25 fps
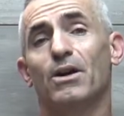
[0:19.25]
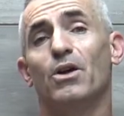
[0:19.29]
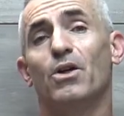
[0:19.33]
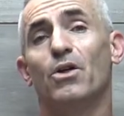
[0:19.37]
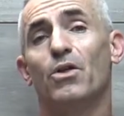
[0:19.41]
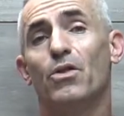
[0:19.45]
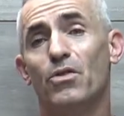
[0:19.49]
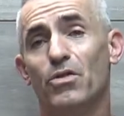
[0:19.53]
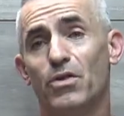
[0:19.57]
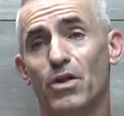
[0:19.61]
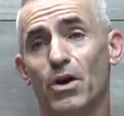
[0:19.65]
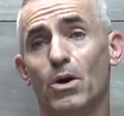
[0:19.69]

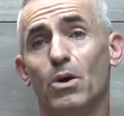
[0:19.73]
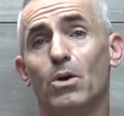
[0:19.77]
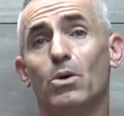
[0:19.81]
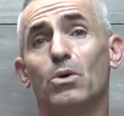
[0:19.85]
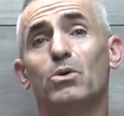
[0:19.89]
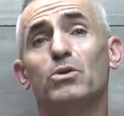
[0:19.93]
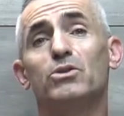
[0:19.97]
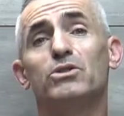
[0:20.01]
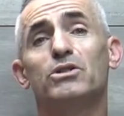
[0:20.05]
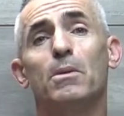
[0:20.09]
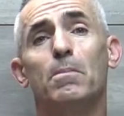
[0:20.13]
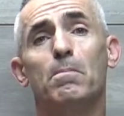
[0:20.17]

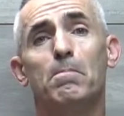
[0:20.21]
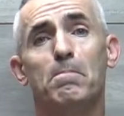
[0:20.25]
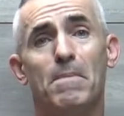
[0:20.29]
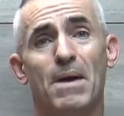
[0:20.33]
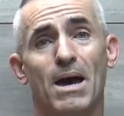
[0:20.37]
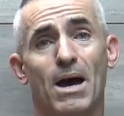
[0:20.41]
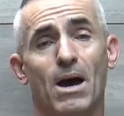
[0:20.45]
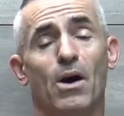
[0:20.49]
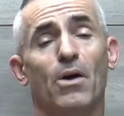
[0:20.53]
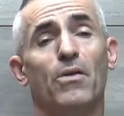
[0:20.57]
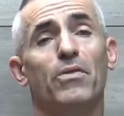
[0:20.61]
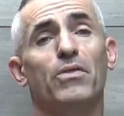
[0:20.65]
those
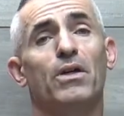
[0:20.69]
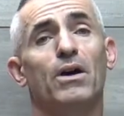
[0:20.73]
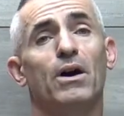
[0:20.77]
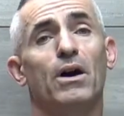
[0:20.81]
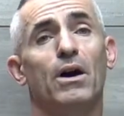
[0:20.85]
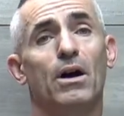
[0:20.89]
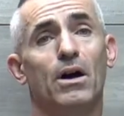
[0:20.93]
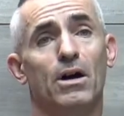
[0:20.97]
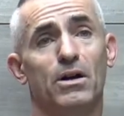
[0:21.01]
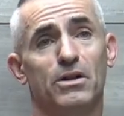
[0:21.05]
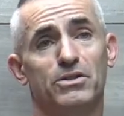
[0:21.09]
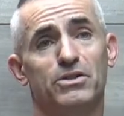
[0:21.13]
mouth
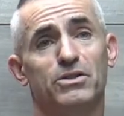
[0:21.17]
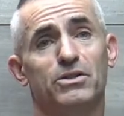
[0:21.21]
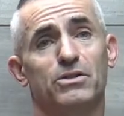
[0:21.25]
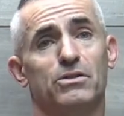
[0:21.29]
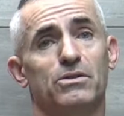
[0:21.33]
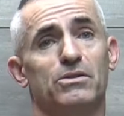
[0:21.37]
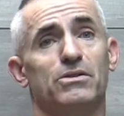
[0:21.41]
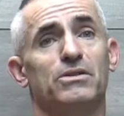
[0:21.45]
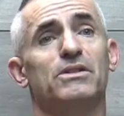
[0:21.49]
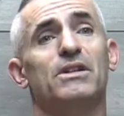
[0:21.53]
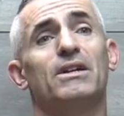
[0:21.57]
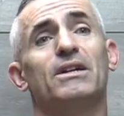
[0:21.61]

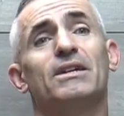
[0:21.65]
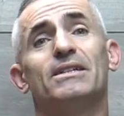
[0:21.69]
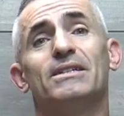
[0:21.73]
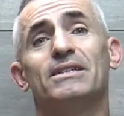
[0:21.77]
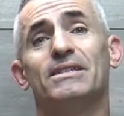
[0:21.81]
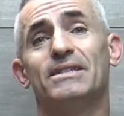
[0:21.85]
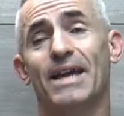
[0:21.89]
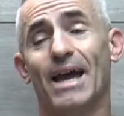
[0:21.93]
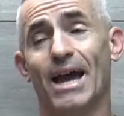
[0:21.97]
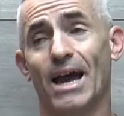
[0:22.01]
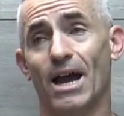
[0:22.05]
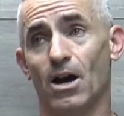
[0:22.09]
ulcers
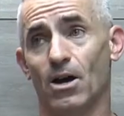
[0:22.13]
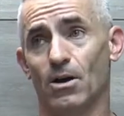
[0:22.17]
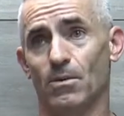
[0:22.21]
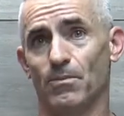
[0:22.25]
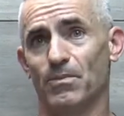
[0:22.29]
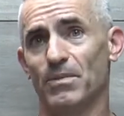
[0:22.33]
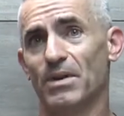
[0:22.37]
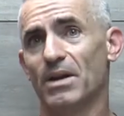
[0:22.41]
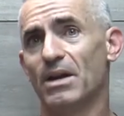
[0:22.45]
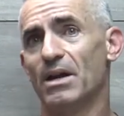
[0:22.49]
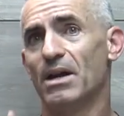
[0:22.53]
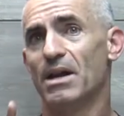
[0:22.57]
down.
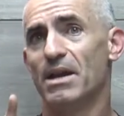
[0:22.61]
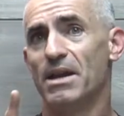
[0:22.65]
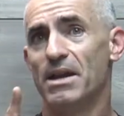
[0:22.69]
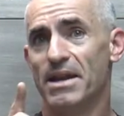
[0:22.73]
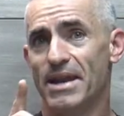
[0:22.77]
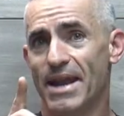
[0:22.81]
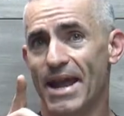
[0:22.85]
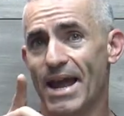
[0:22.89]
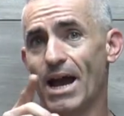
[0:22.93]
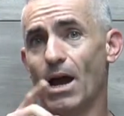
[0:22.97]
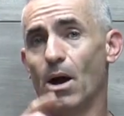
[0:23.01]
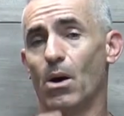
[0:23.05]

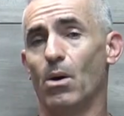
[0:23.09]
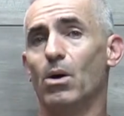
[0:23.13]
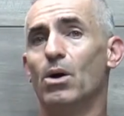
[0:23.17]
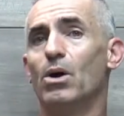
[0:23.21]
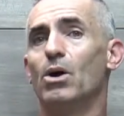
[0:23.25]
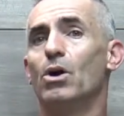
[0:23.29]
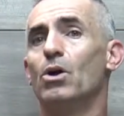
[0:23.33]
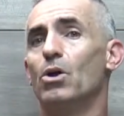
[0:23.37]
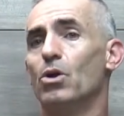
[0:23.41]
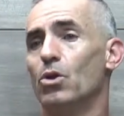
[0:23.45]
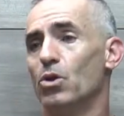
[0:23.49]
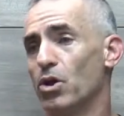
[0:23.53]
Now,
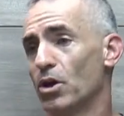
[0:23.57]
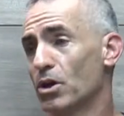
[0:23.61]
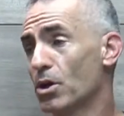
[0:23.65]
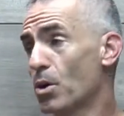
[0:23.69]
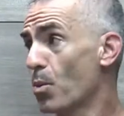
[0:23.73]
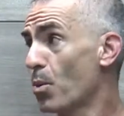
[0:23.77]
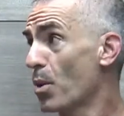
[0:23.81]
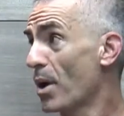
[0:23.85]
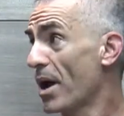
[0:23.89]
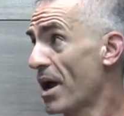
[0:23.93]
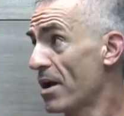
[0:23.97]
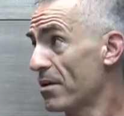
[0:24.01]
look at
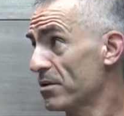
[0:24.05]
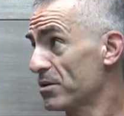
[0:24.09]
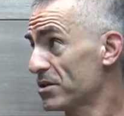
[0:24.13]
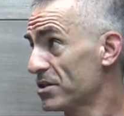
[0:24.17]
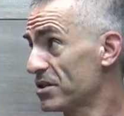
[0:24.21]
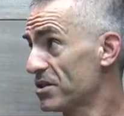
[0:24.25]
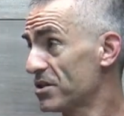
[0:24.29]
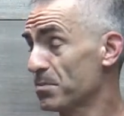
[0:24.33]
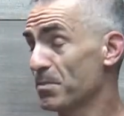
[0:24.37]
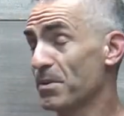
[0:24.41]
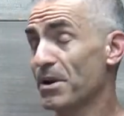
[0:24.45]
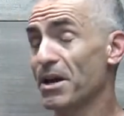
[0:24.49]
what I've
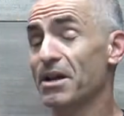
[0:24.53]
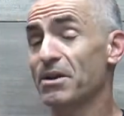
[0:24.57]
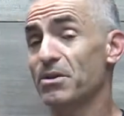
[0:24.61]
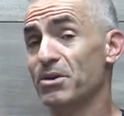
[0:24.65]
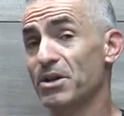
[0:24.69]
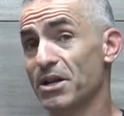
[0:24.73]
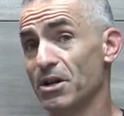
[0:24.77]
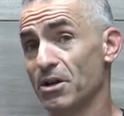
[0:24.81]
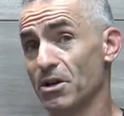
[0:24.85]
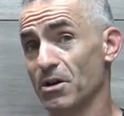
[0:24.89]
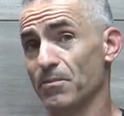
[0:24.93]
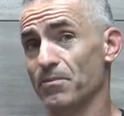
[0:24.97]
displayed
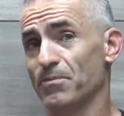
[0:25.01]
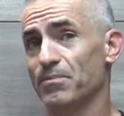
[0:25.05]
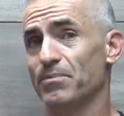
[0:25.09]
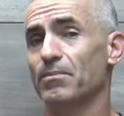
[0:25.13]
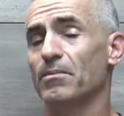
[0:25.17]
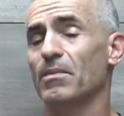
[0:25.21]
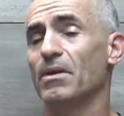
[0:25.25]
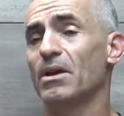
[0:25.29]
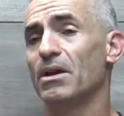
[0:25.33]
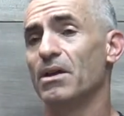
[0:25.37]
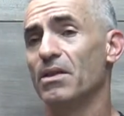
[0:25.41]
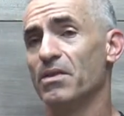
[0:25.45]
here.
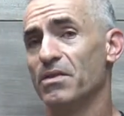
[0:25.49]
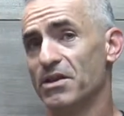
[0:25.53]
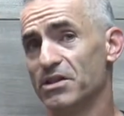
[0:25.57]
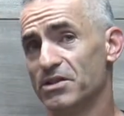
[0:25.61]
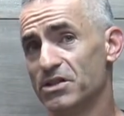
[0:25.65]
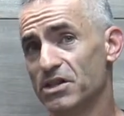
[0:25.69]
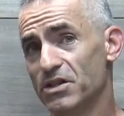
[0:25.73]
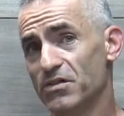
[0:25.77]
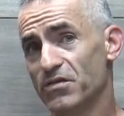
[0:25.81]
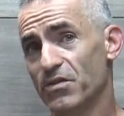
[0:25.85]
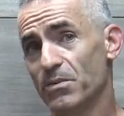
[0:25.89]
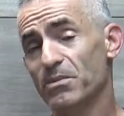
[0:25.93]
This
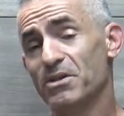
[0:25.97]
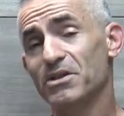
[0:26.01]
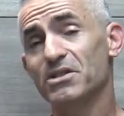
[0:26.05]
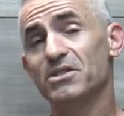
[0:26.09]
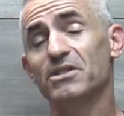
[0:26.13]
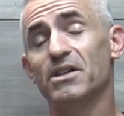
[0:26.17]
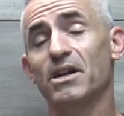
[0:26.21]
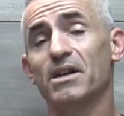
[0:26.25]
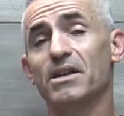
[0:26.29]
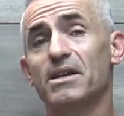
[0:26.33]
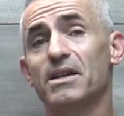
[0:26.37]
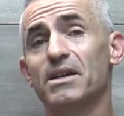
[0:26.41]
is from the
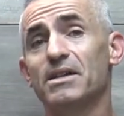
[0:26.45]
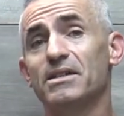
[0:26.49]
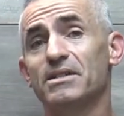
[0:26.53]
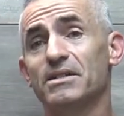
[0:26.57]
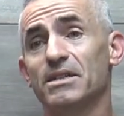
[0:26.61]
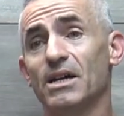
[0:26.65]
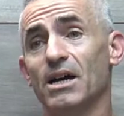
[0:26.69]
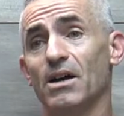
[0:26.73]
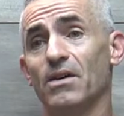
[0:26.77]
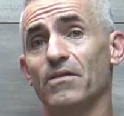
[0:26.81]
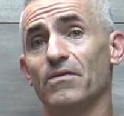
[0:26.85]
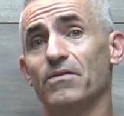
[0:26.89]
study
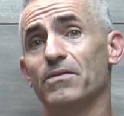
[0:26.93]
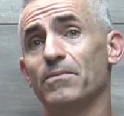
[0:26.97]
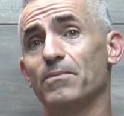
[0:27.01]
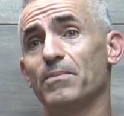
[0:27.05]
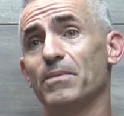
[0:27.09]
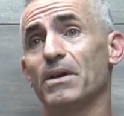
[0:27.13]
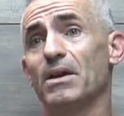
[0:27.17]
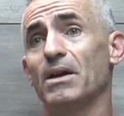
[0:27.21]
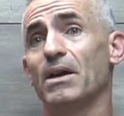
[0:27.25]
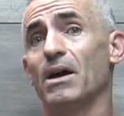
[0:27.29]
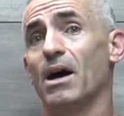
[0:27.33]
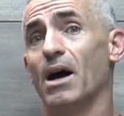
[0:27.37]
itself,
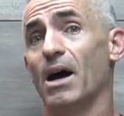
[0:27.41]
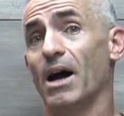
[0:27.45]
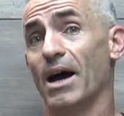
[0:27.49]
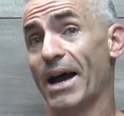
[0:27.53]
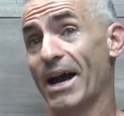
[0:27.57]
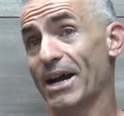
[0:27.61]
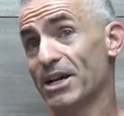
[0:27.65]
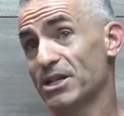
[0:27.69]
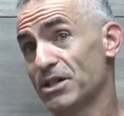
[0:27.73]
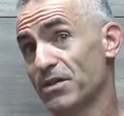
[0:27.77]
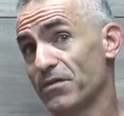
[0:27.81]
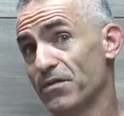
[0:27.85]
uh,
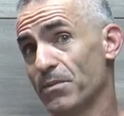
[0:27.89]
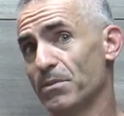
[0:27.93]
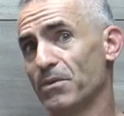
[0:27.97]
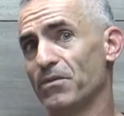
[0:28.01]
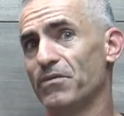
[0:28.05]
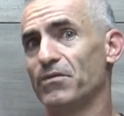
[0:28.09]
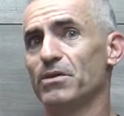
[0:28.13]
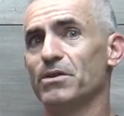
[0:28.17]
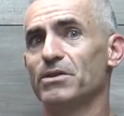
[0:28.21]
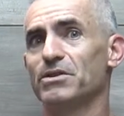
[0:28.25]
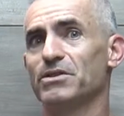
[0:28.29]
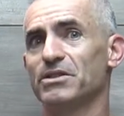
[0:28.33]
actually from the
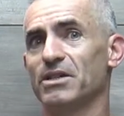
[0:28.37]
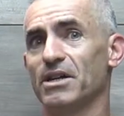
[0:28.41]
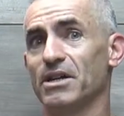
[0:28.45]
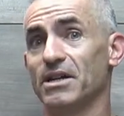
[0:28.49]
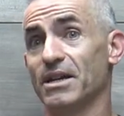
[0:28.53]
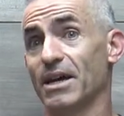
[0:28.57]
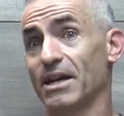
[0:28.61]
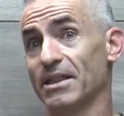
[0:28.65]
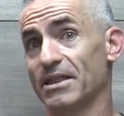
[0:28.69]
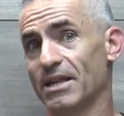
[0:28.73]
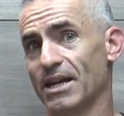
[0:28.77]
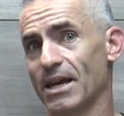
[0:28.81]
full study,
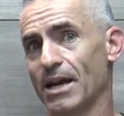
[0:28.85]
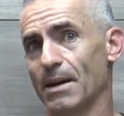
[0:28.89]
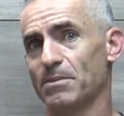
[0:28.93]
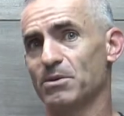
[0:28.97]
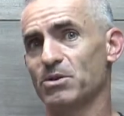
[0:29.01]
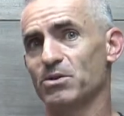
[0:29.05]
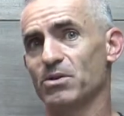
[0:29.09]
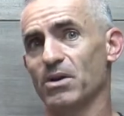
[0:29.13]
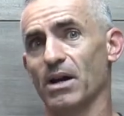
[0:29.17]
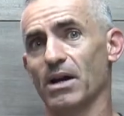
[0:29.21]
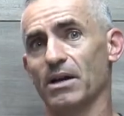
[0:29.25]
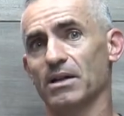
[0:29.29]
not the
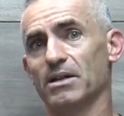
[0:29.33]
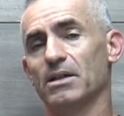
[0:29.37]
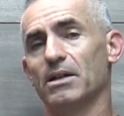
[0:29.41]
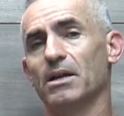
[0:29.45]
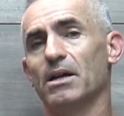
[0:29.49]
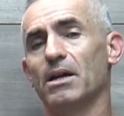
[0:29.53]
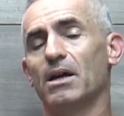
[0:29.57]
abstract.